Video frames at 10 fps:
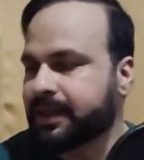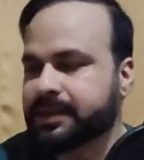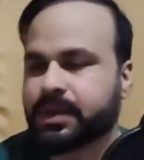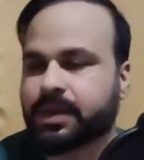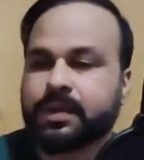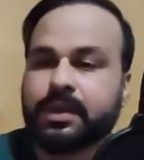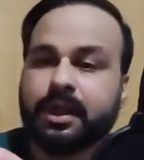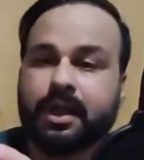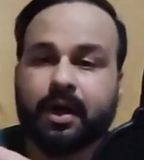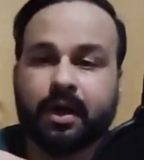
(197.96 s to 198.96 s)
So
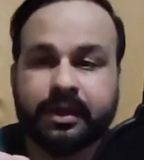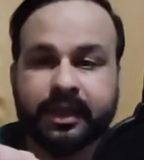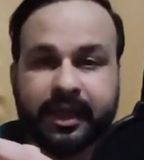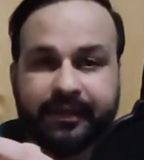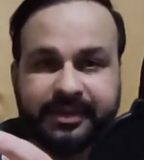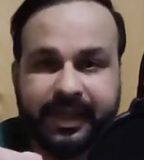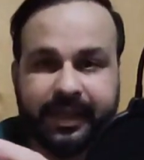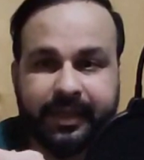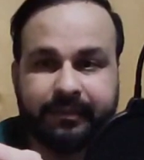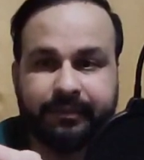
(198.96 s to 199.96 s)
on the left
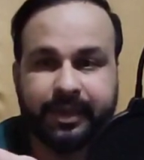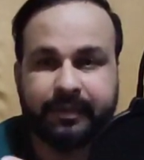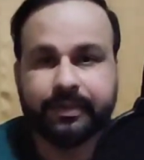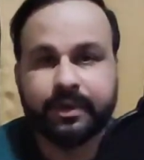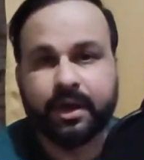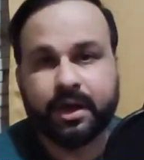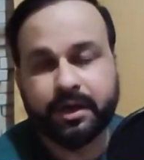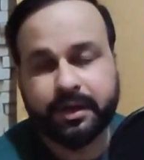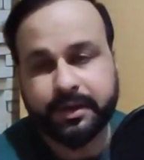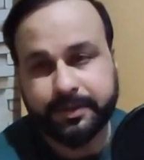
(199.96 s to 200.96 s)
side we have got